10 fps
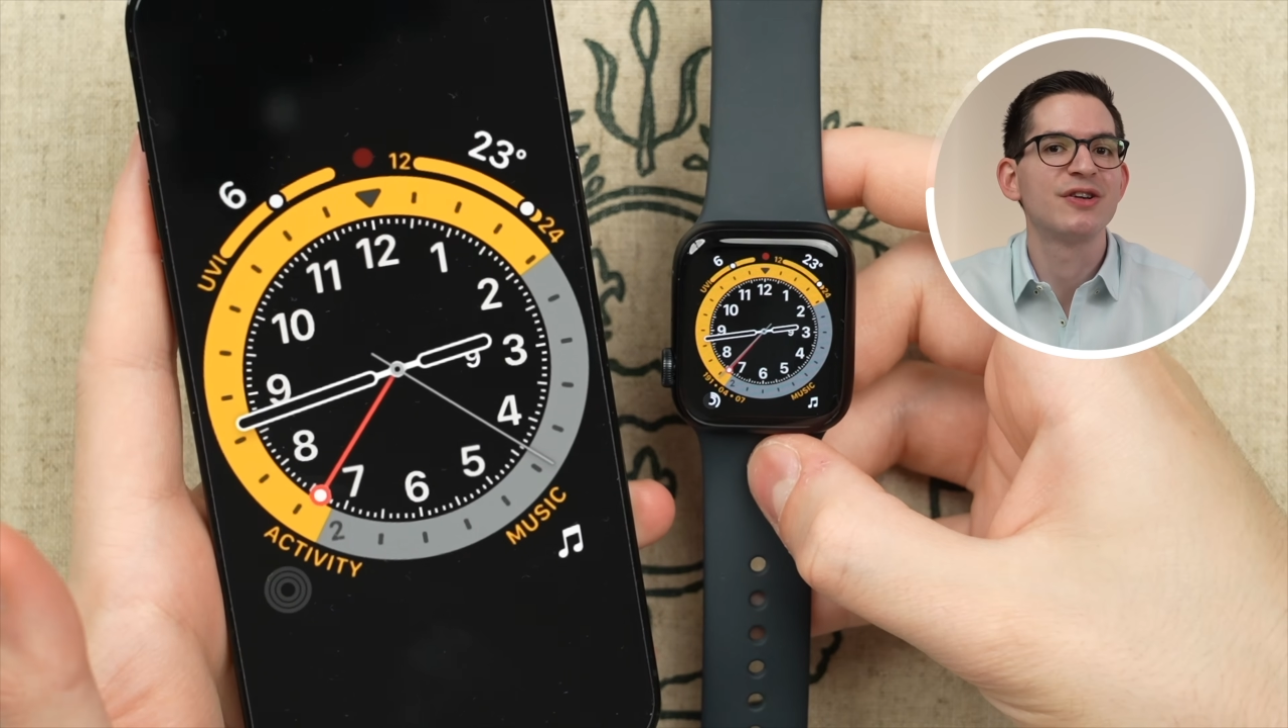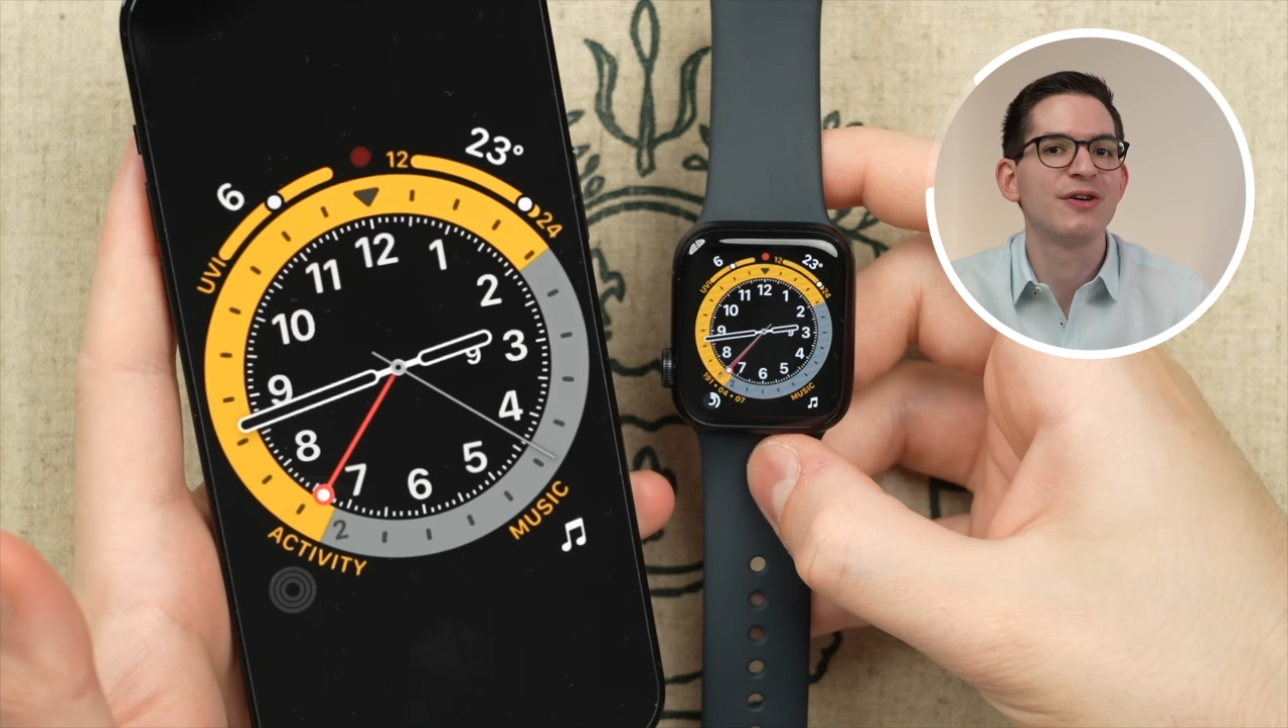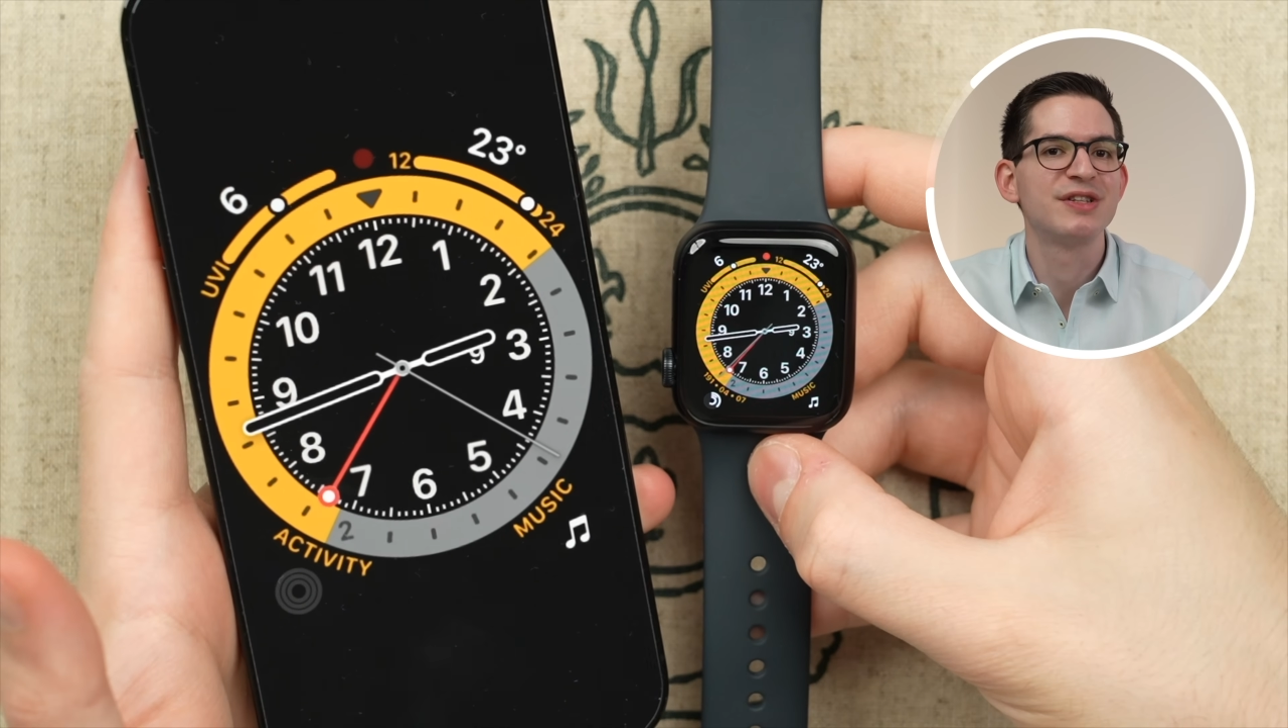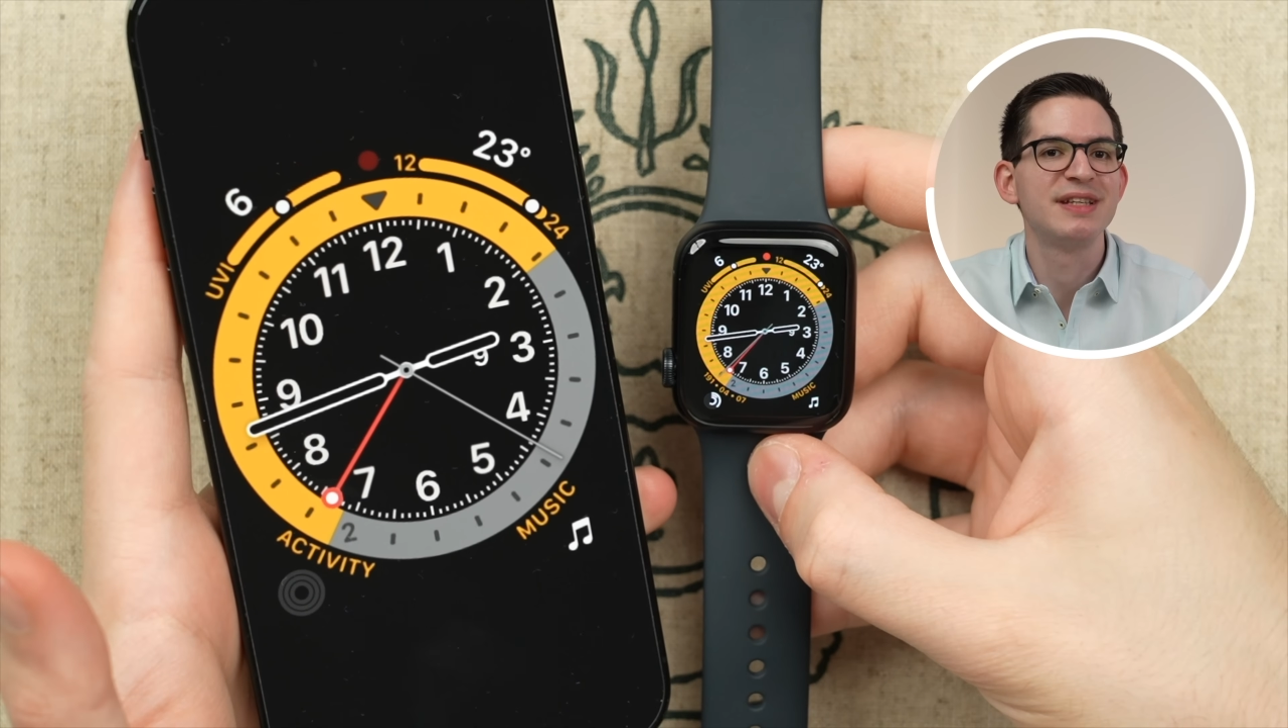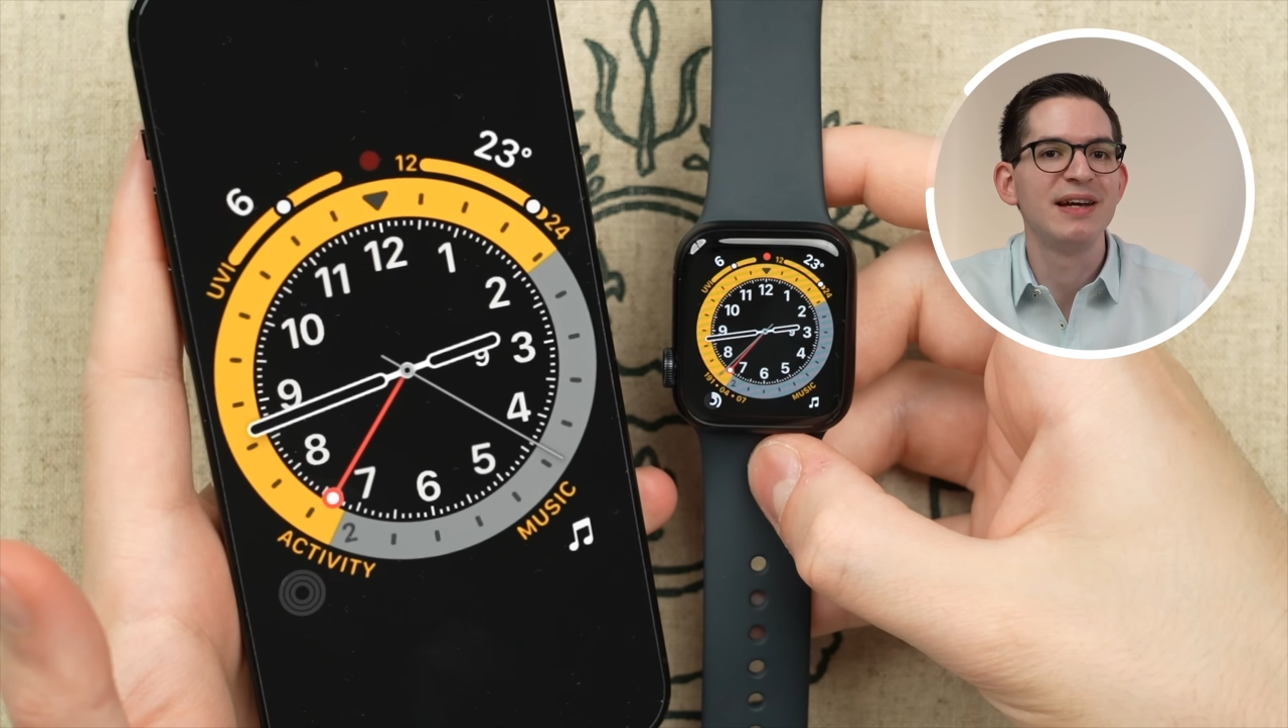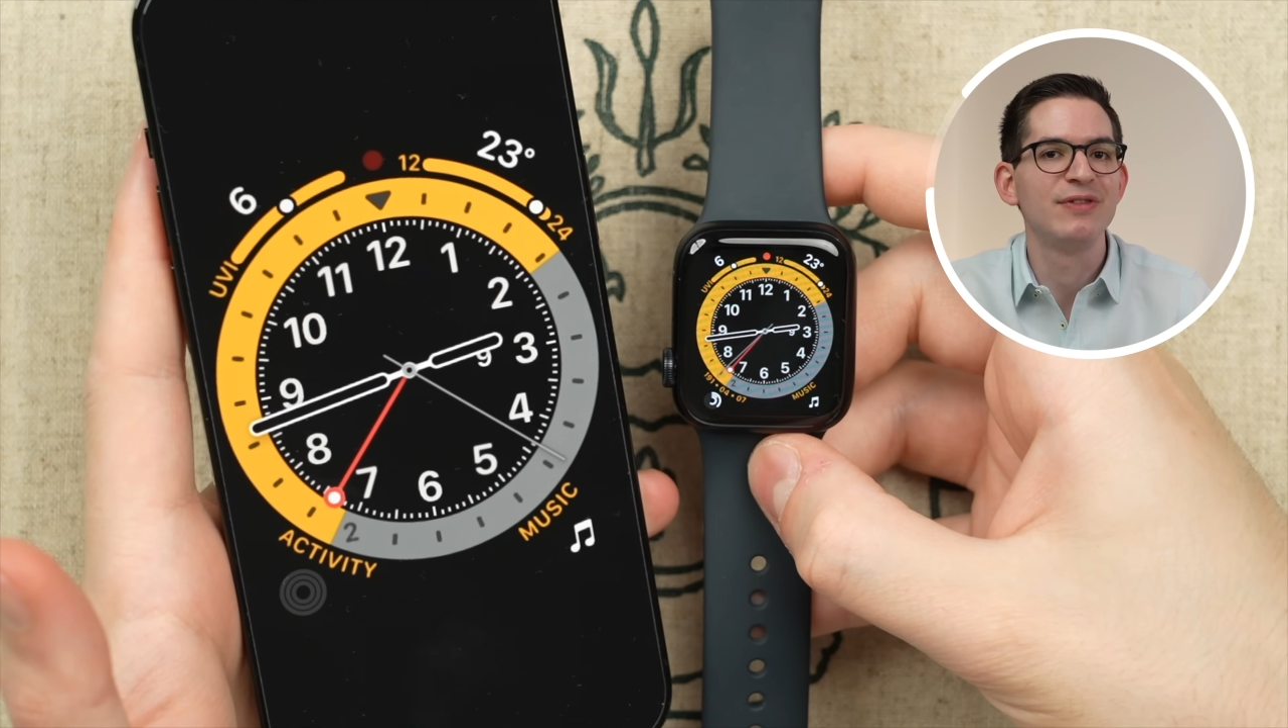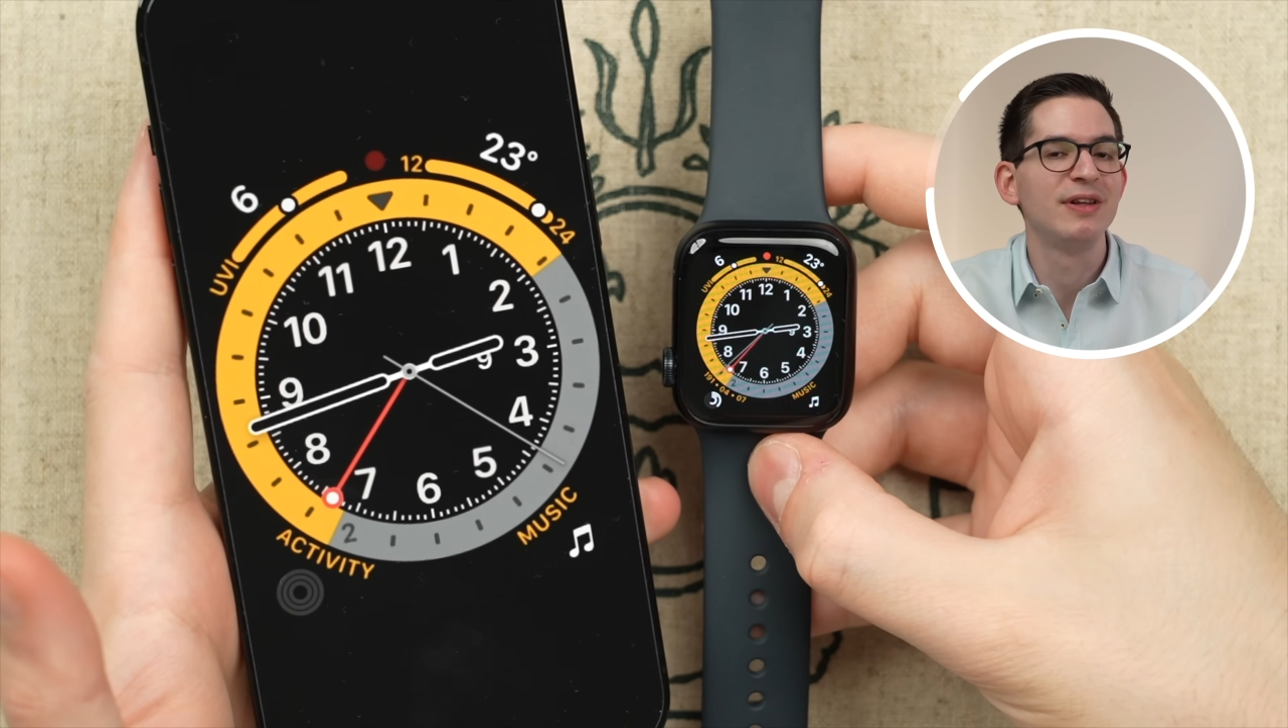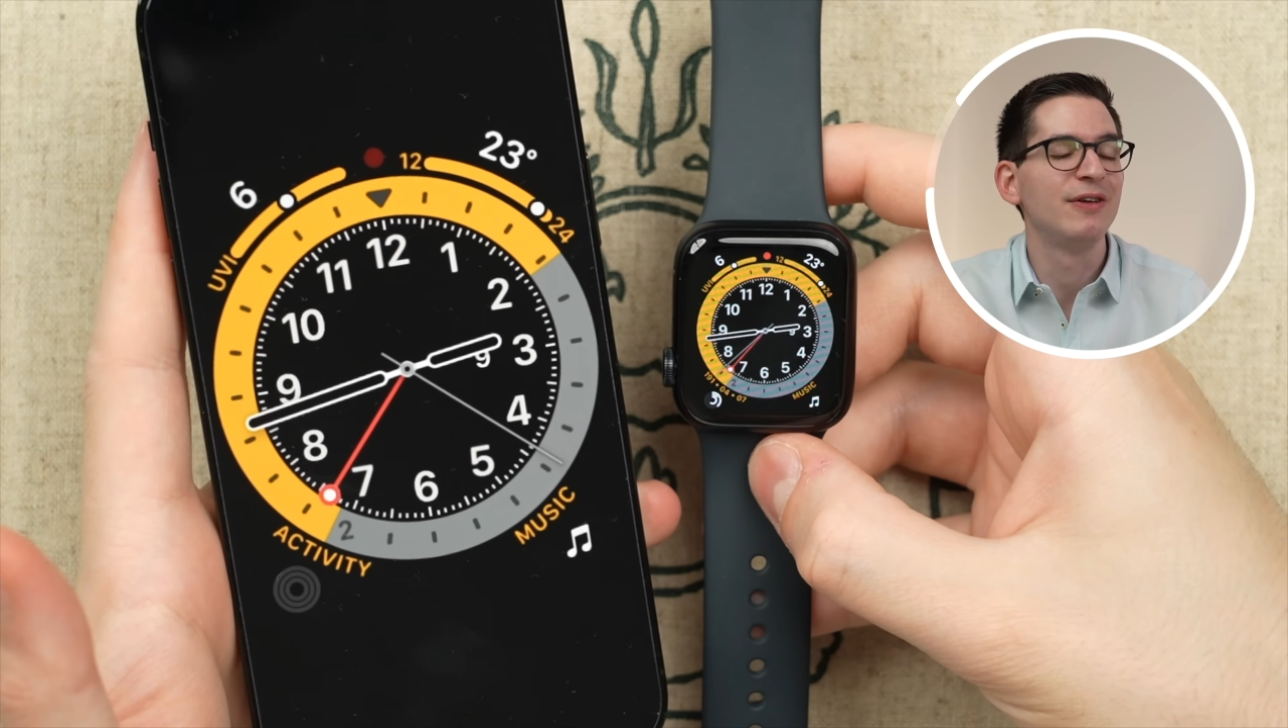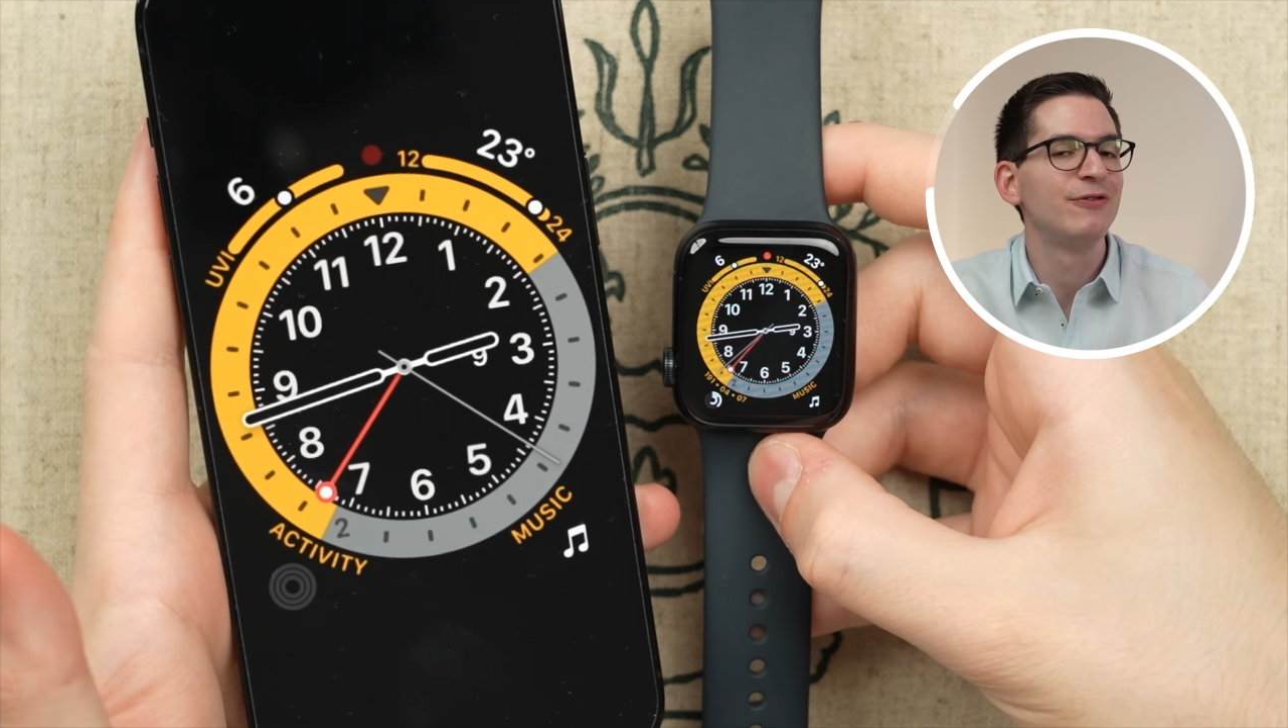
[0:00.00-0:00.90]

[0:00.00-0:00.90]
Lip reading: are saved in the